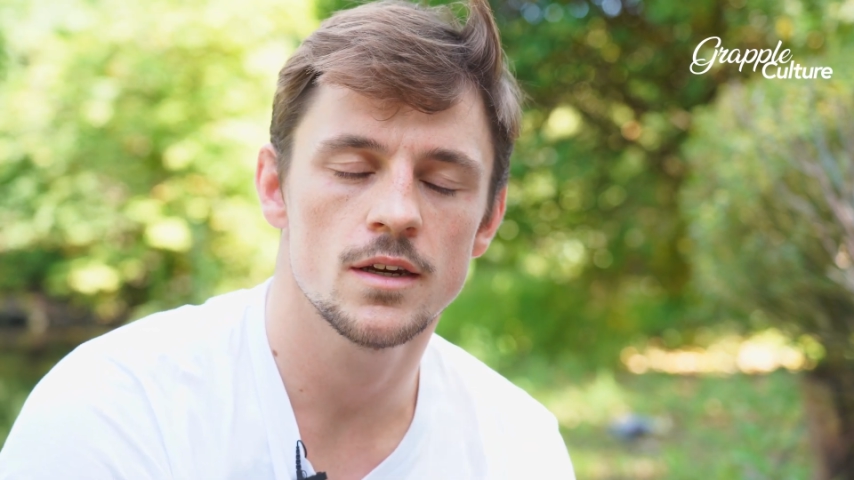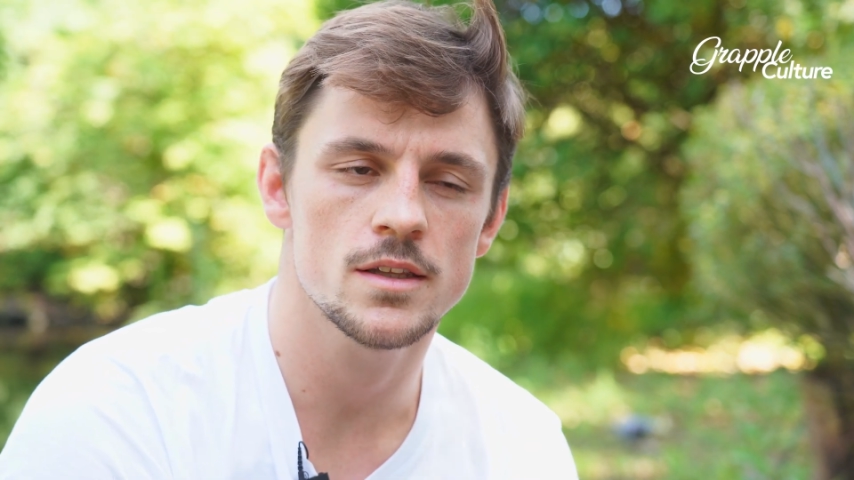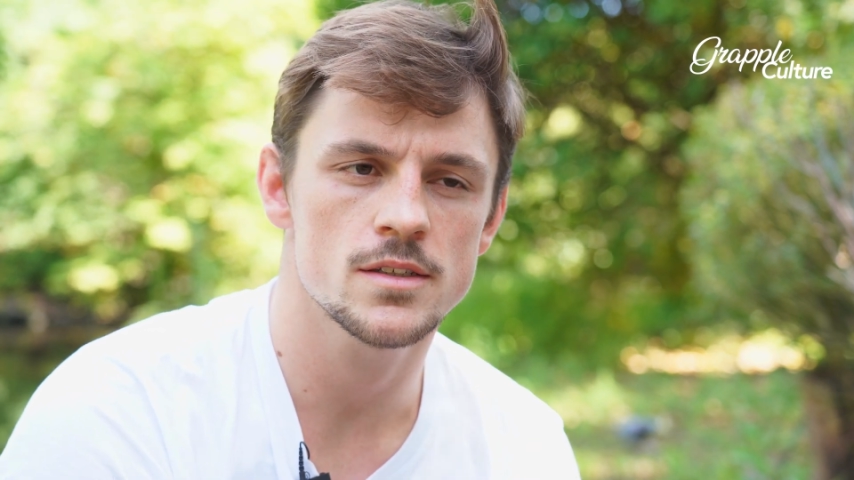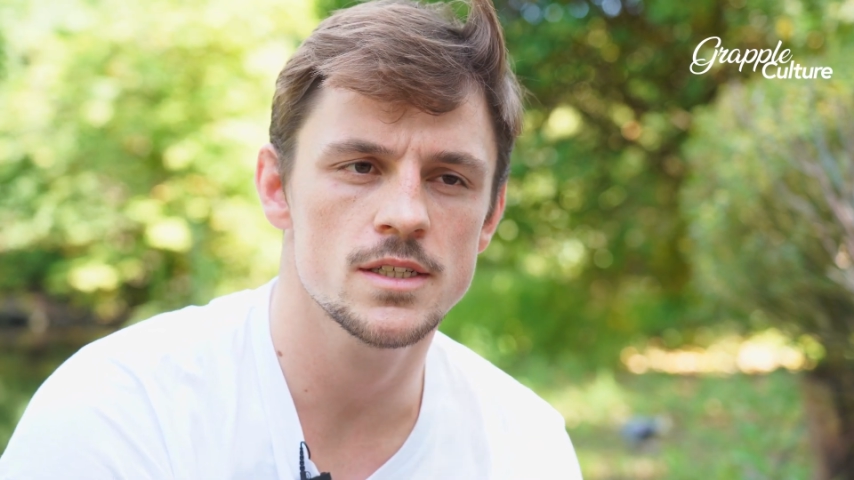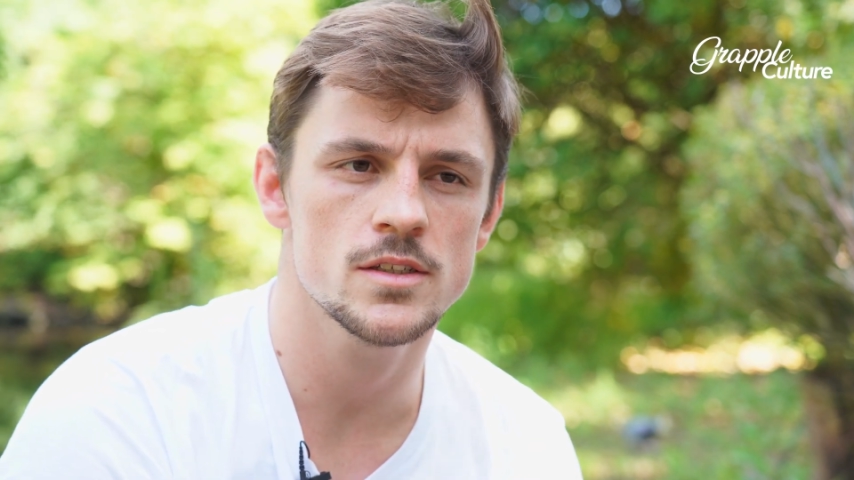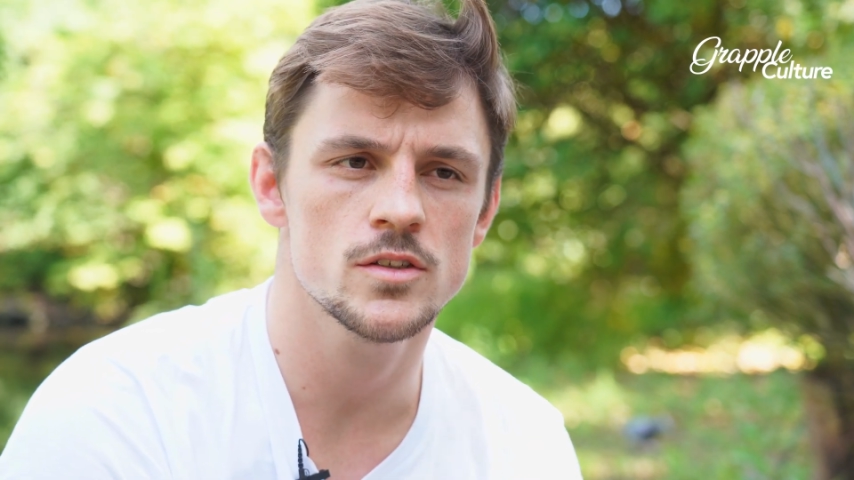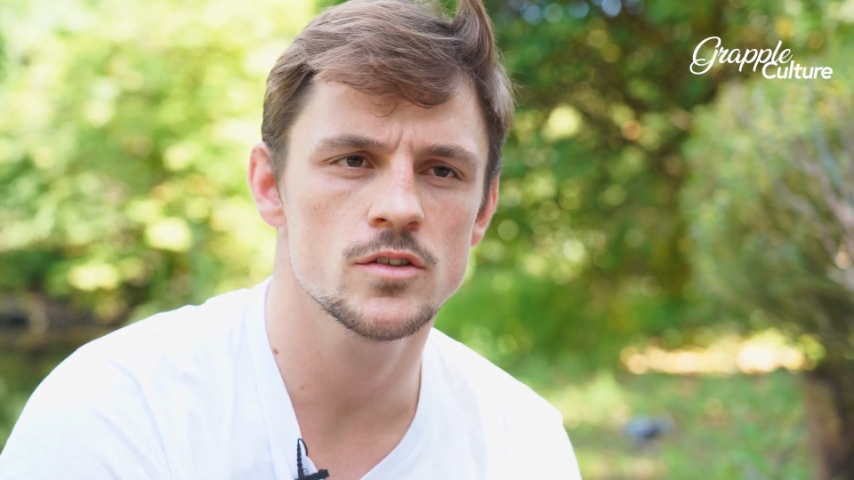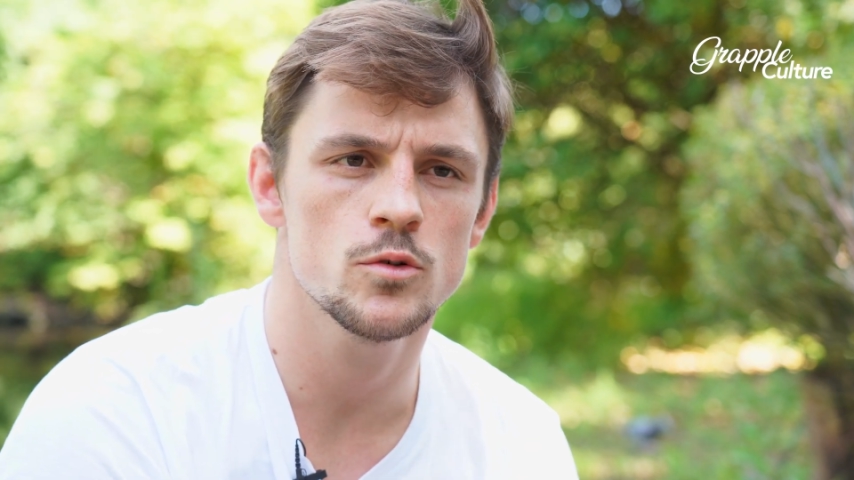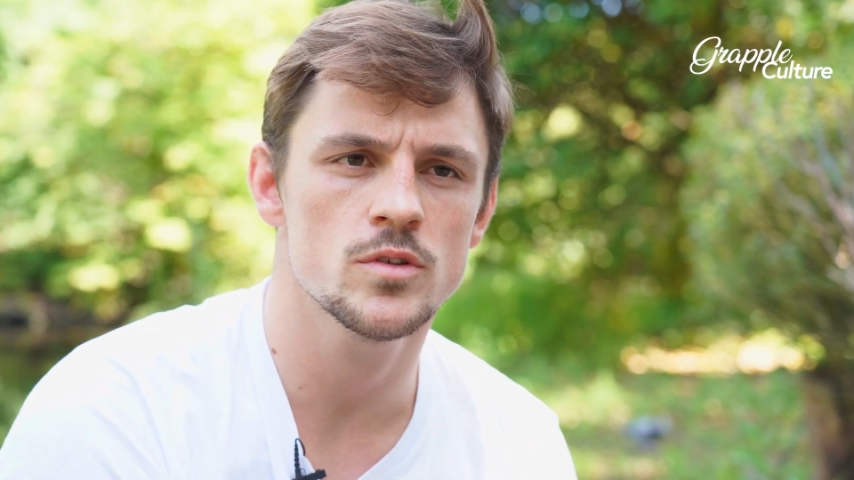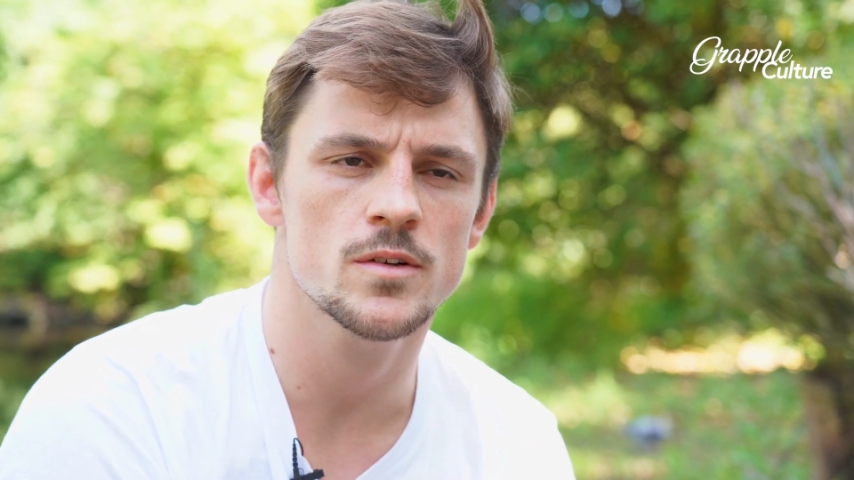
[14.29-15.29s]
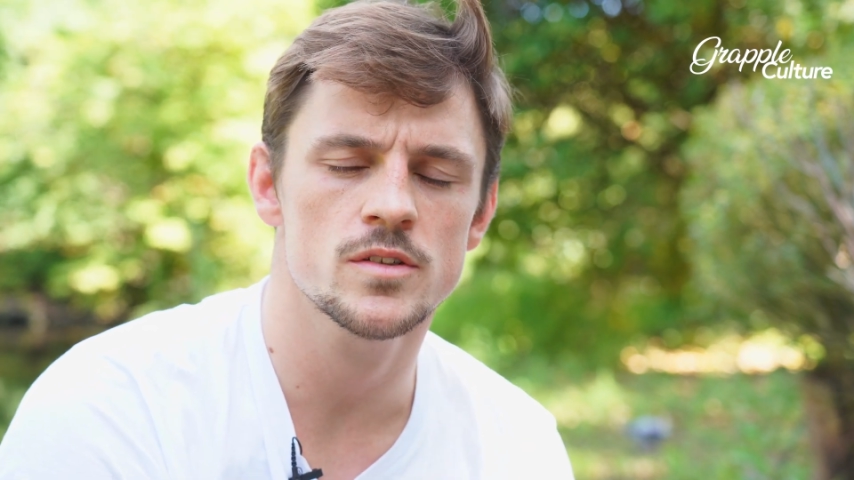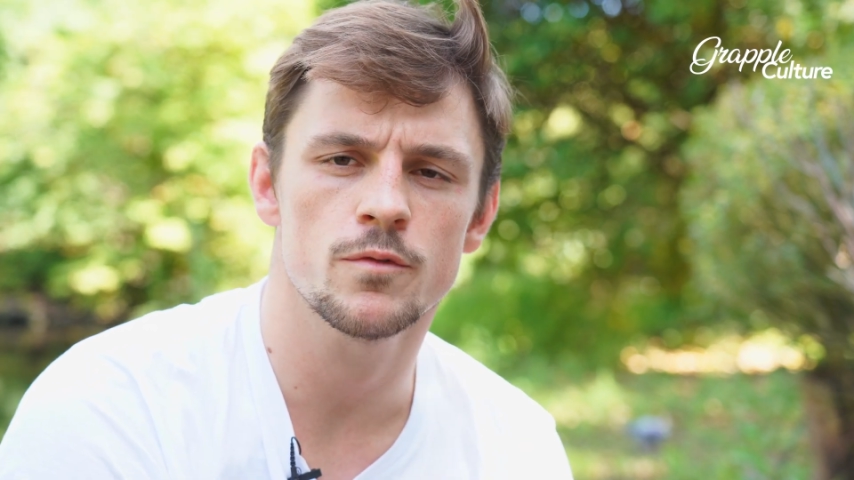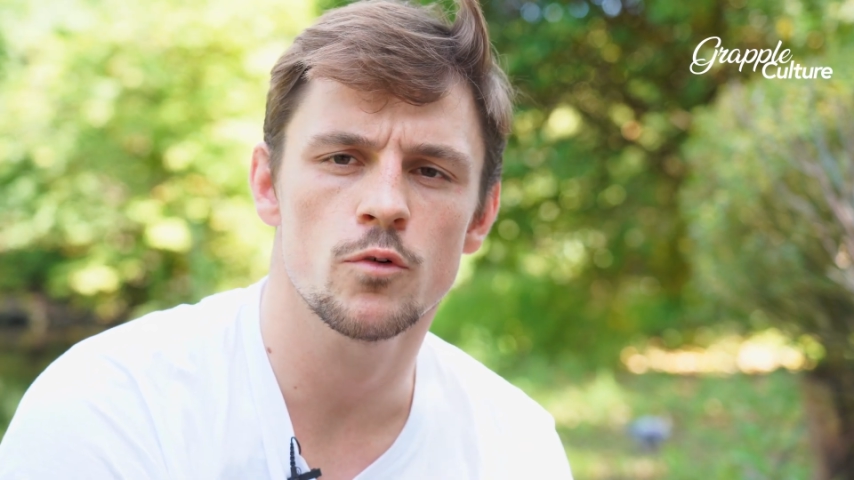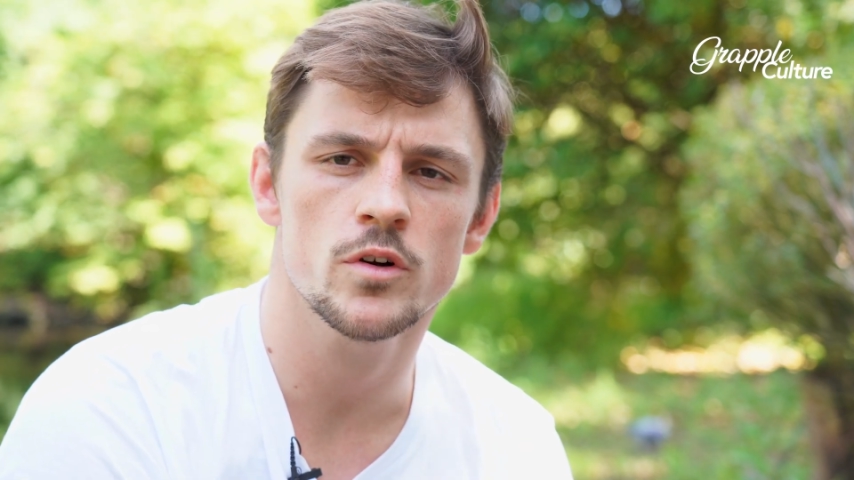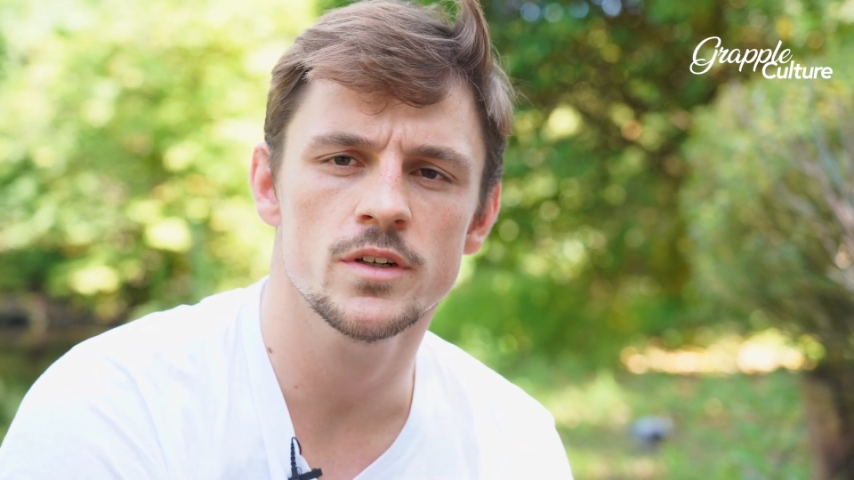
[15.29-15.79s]
And since
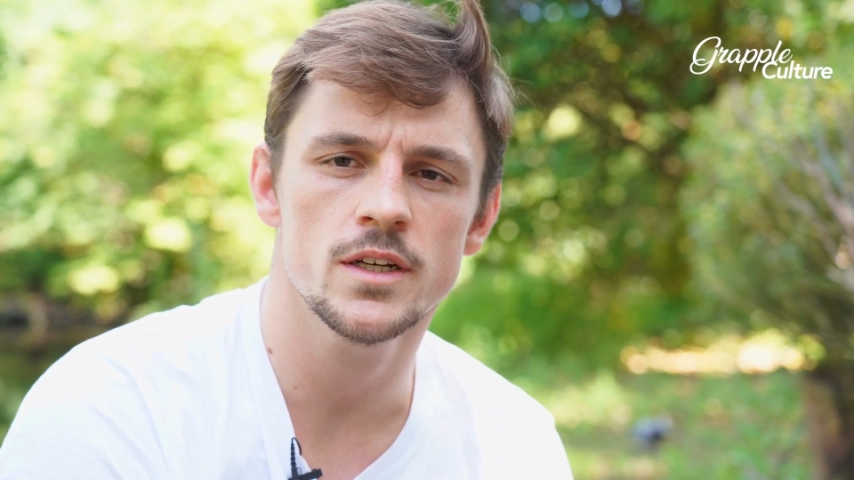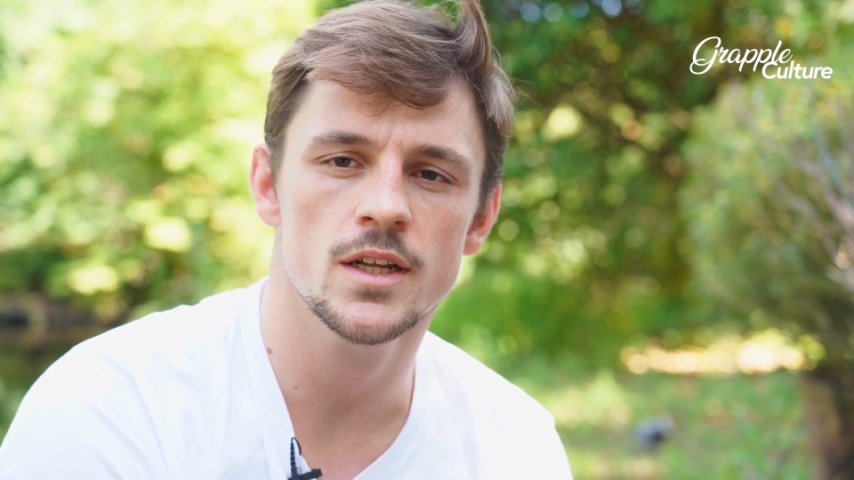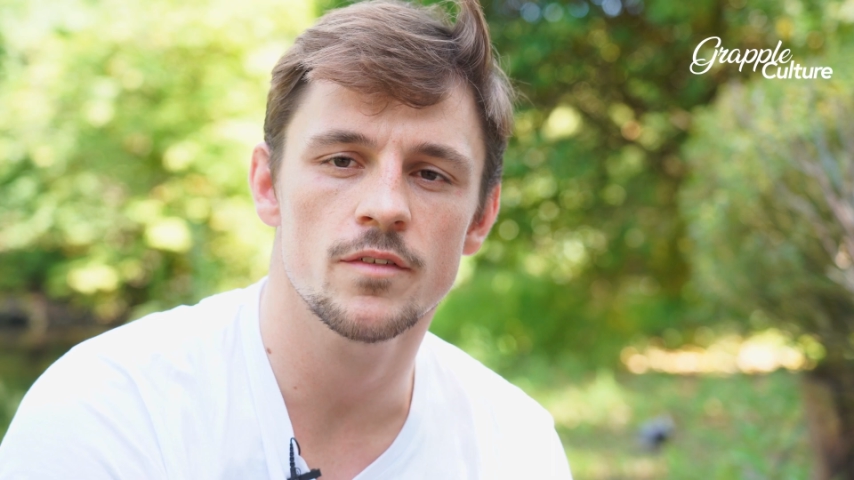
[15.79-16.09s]
2014,